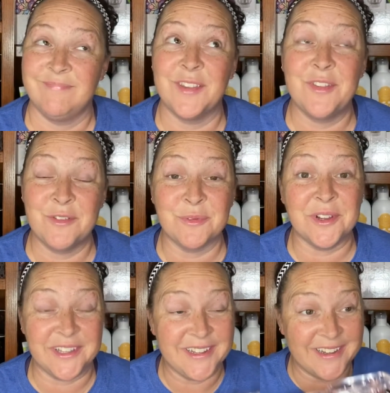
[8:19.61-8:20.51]
This is
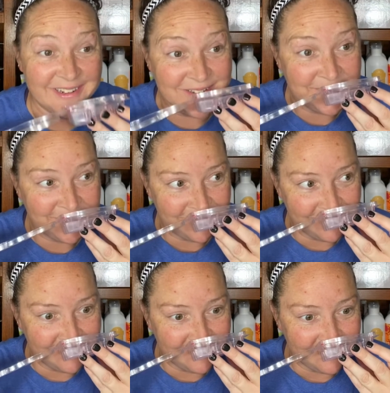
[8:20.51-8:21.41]
really good.
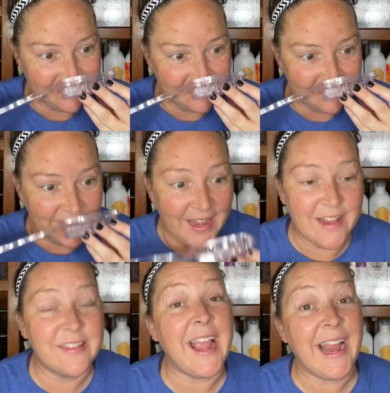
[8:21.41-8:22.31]

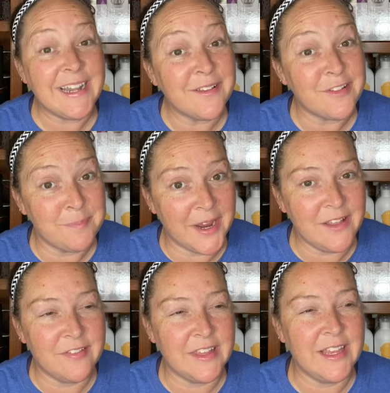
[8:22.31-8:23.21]
It's kind of
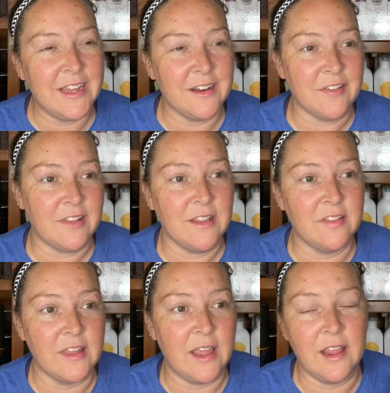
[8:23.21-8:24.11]
spicy in a
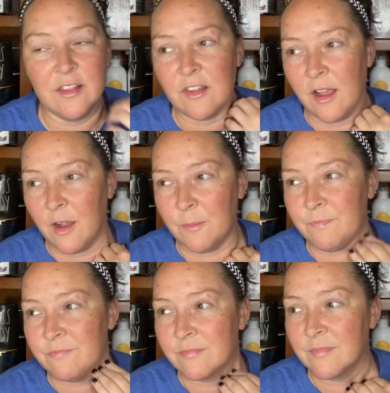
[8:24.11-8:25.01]
sense that it's not